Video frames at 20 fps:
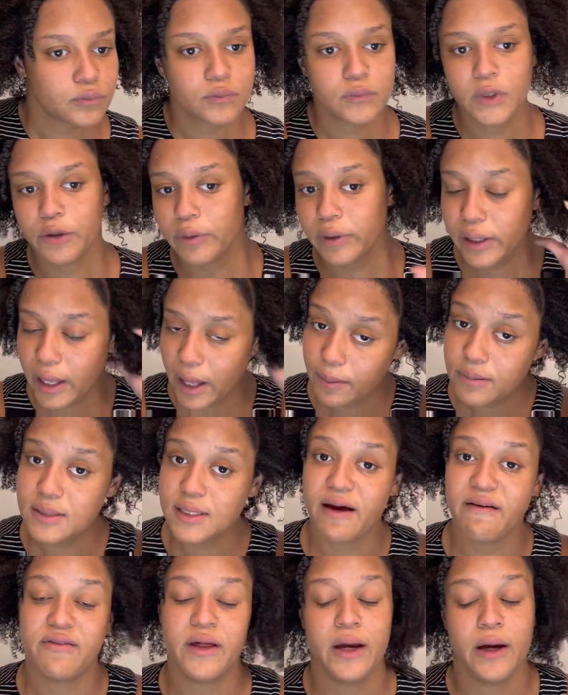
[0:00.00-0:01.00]
It really helps to
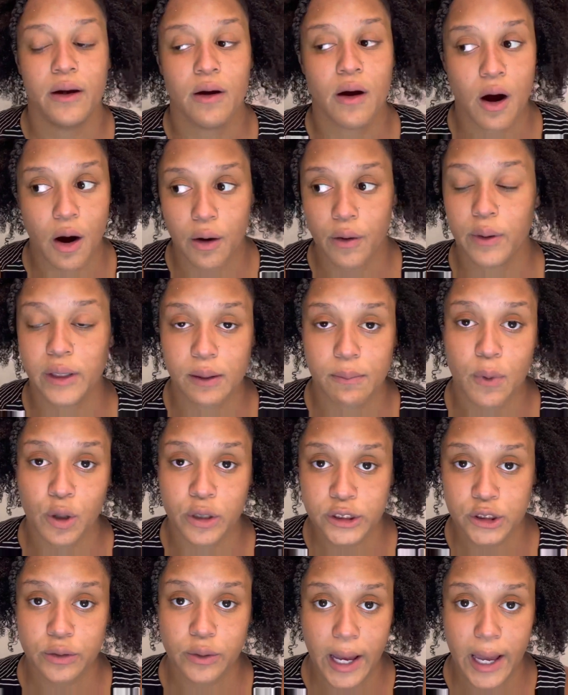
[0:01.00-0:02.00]
have the hair already
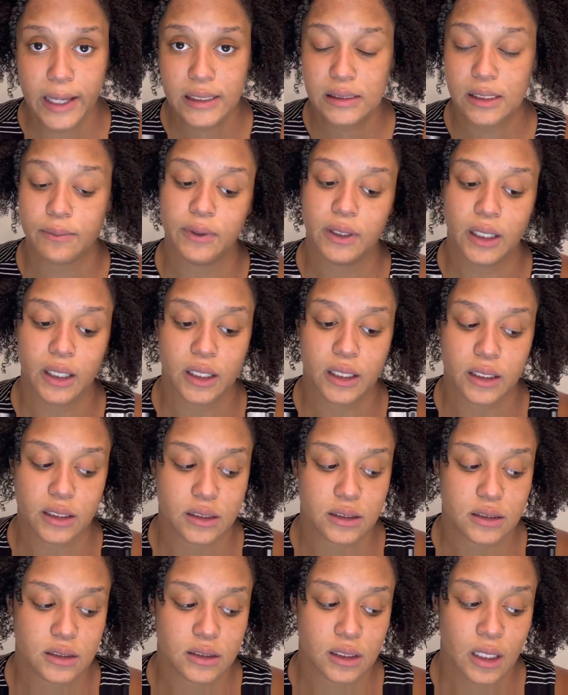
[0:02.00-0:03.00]
moisturized, because
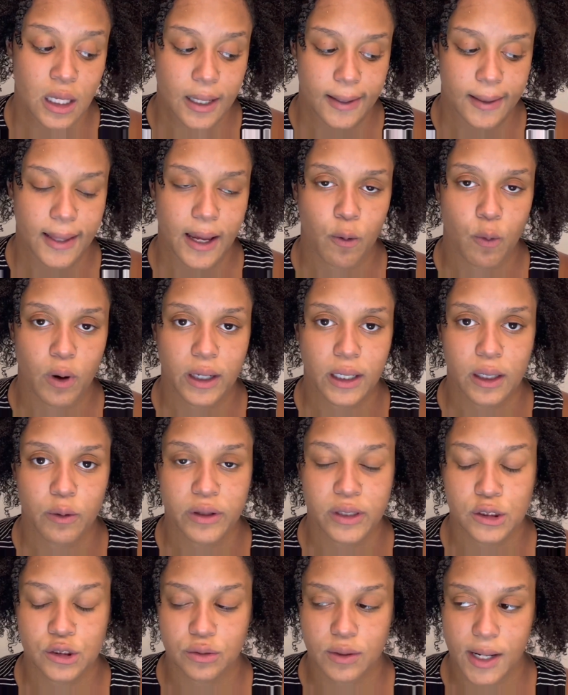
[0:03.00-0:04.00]
like working
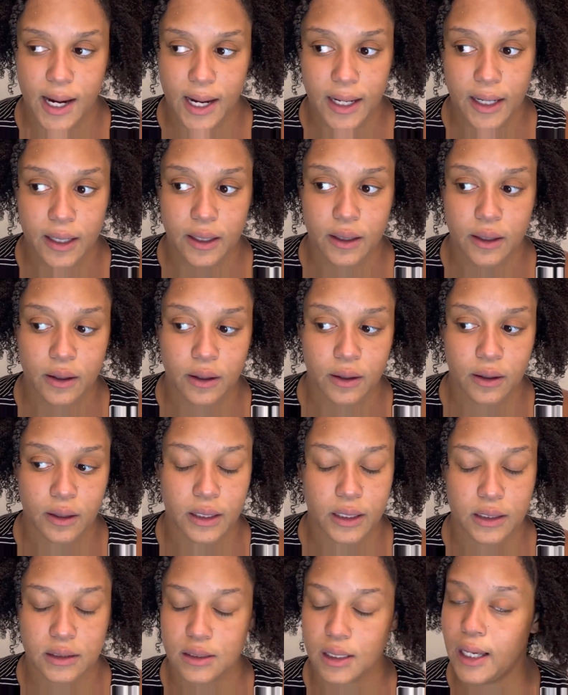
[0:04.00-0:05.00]
with dry hair
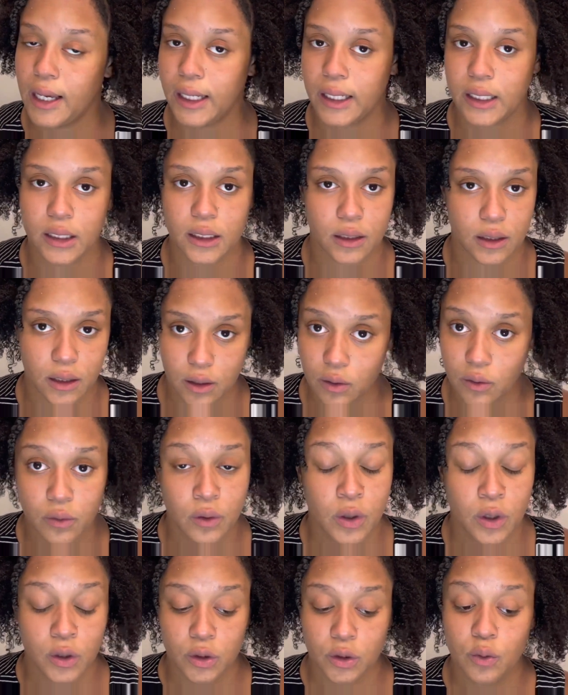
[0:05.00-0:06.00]
is like, no,
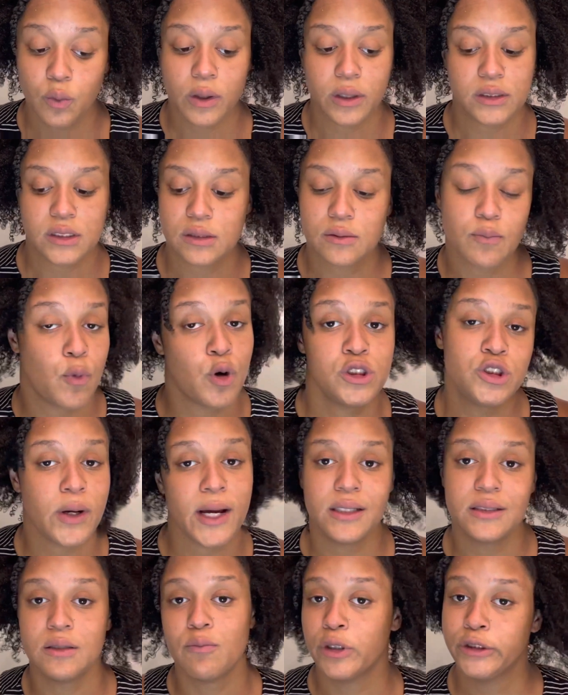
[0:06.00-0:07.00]
you wanna just
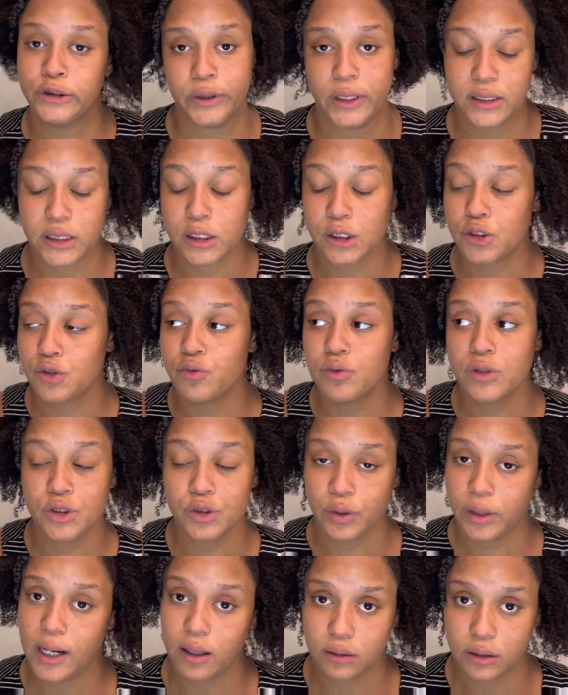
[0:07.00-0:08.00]
moisturize and moisturize as soon as you
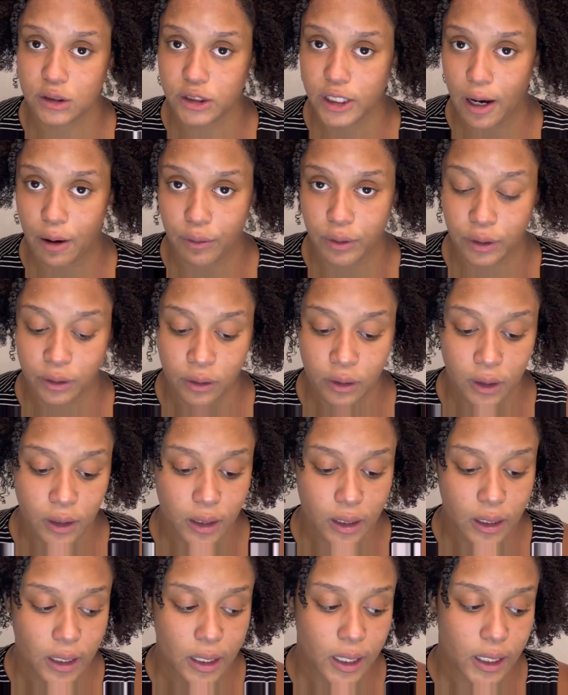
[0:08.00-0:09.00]
get out the shower.
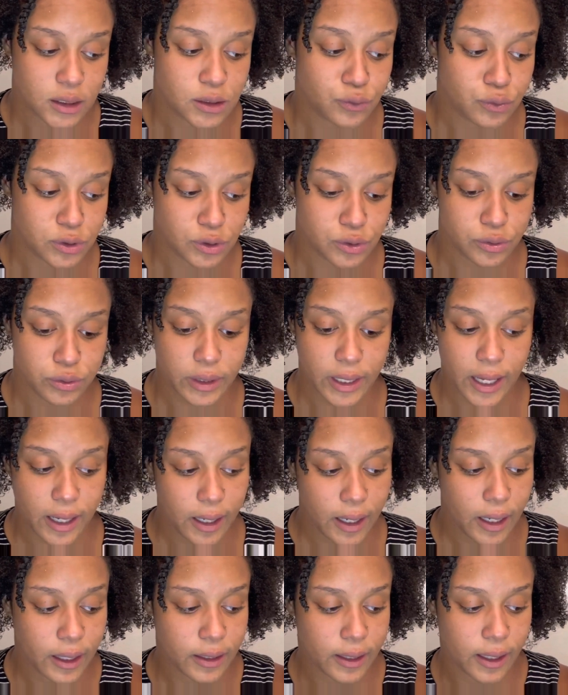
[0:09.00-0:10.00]
As soon as you do that,
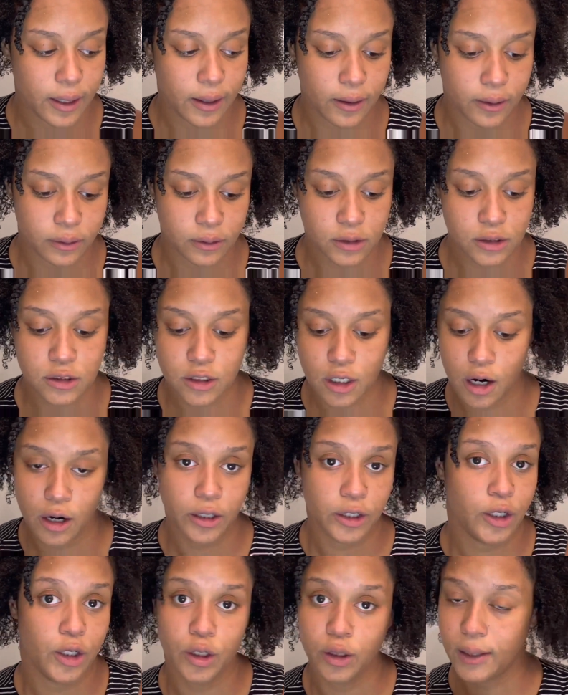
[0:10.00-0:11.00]
and then start
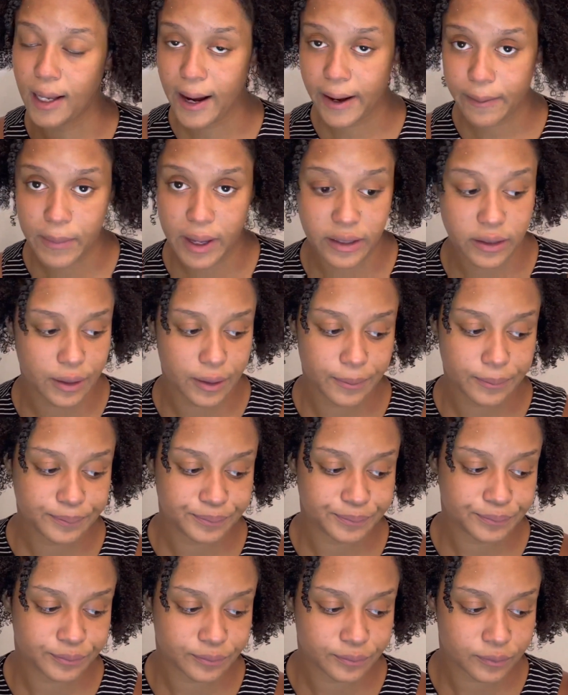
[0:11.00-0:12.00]
your lock method
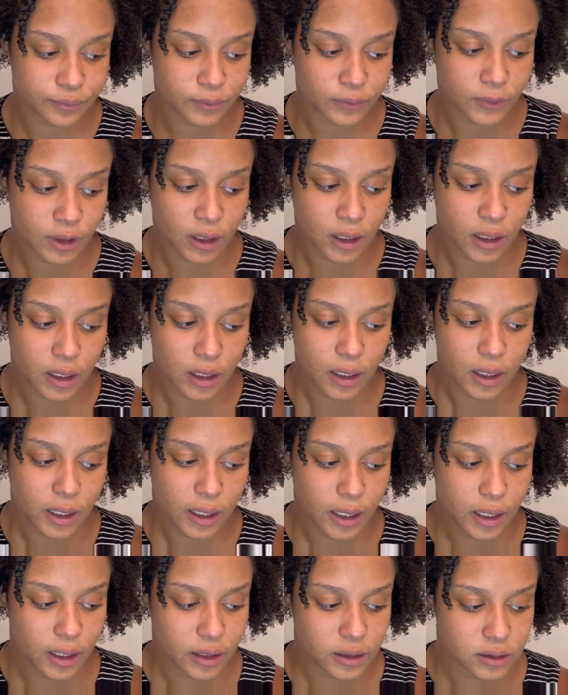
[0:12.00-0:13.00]

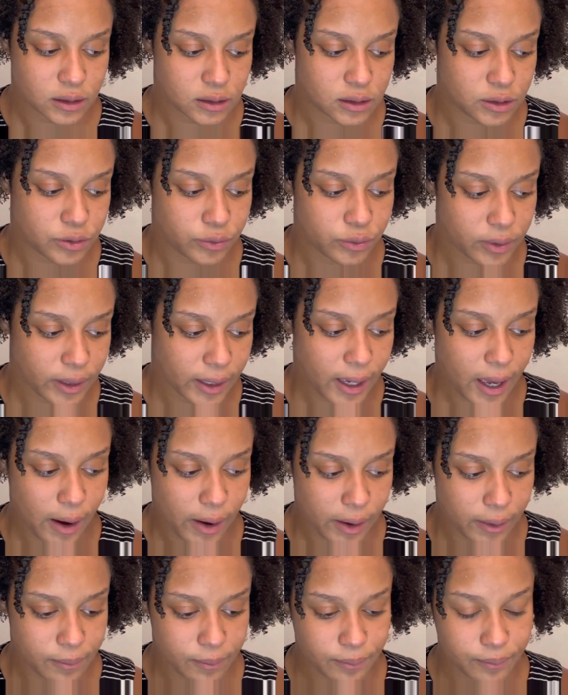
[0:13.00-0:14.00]
and just do like how
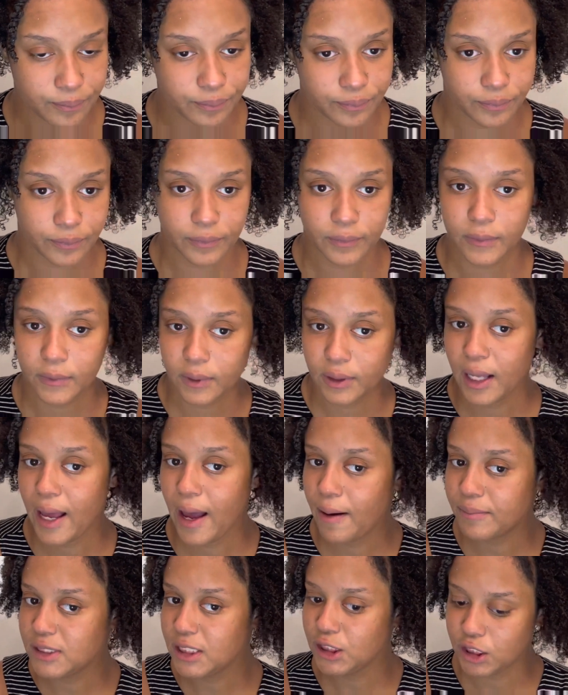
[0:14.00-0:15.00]

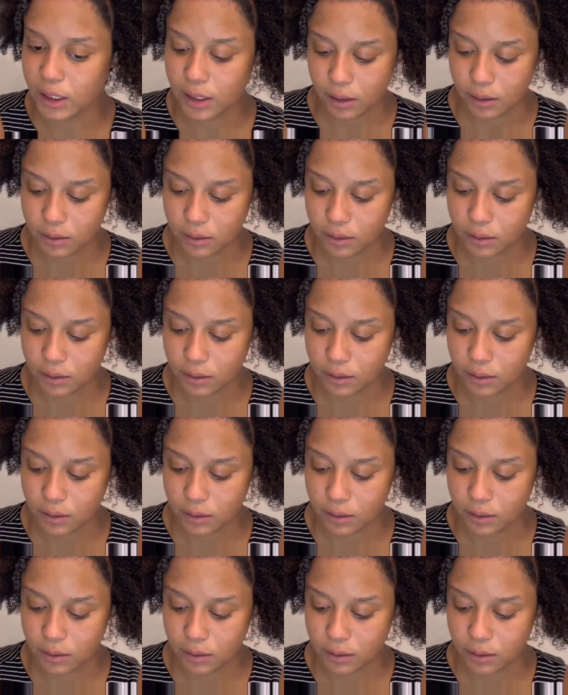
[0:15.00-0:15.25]
I'm teaching.